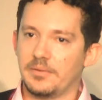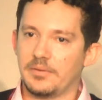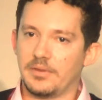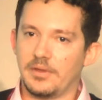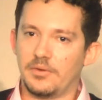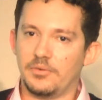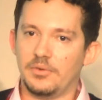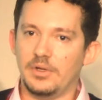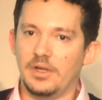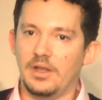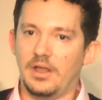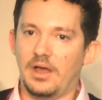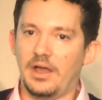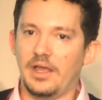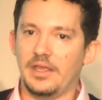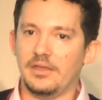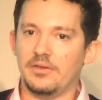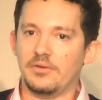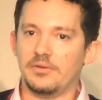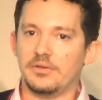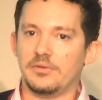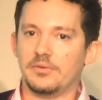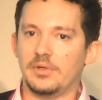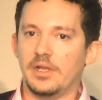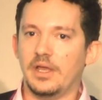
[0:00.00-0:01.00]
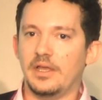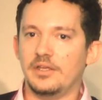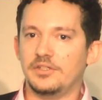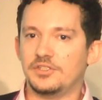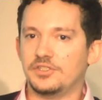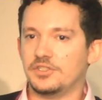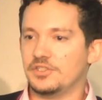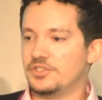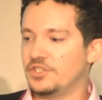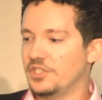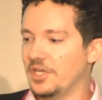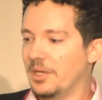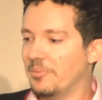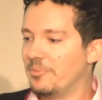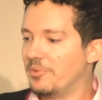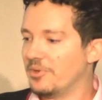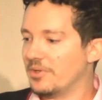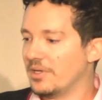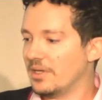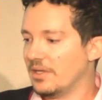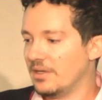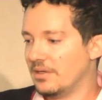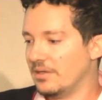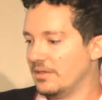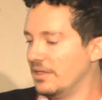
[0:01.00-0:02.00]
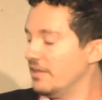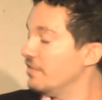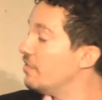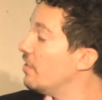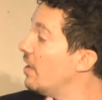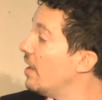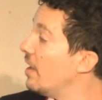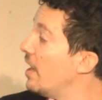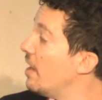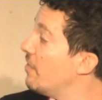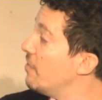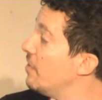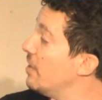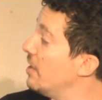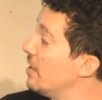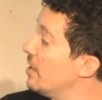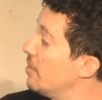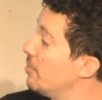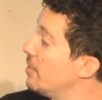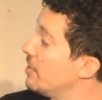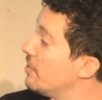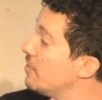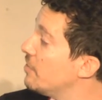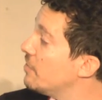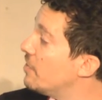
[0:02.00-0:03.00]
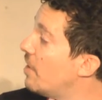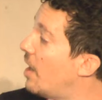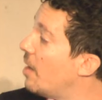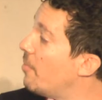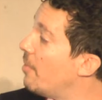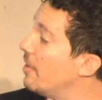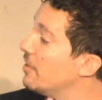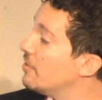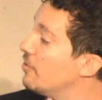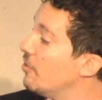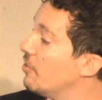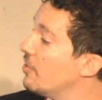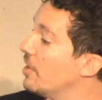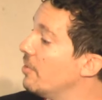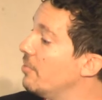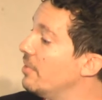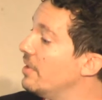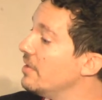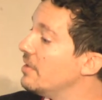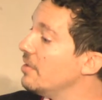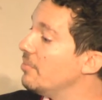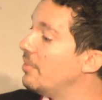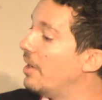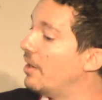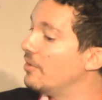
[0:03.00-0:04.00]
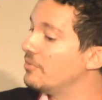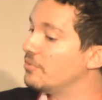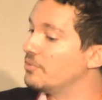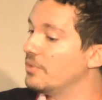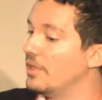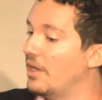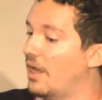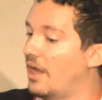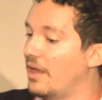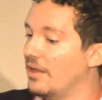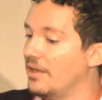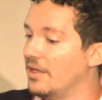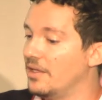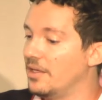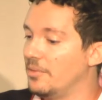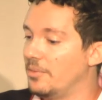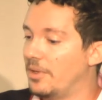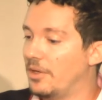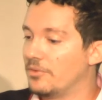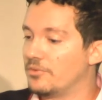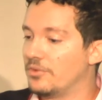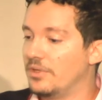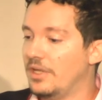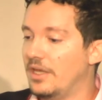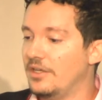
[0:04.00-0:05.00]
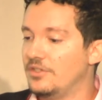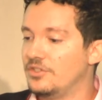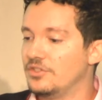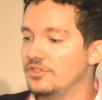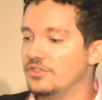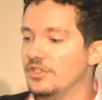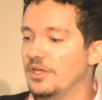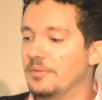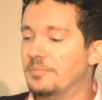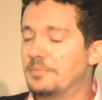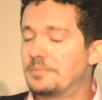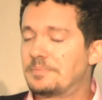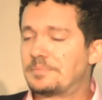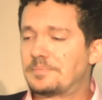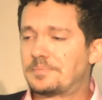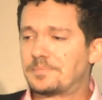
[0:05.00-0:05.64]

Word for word: They're relying on a relationship. And if I have a little bit of time, I'll talk a bit about relying and about relationship.